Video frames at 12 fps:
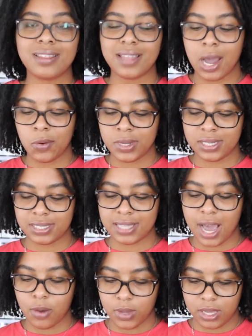that was
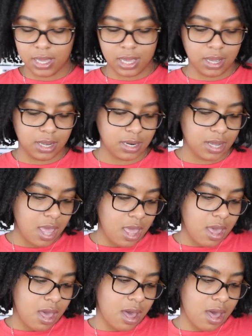that weekend.
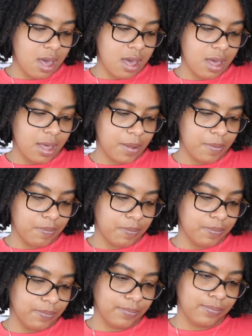
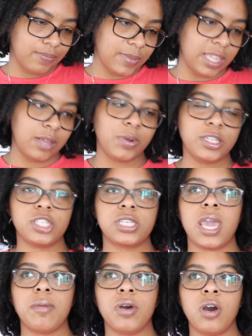And then we just
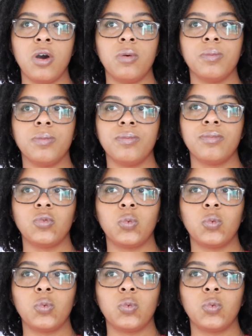came home.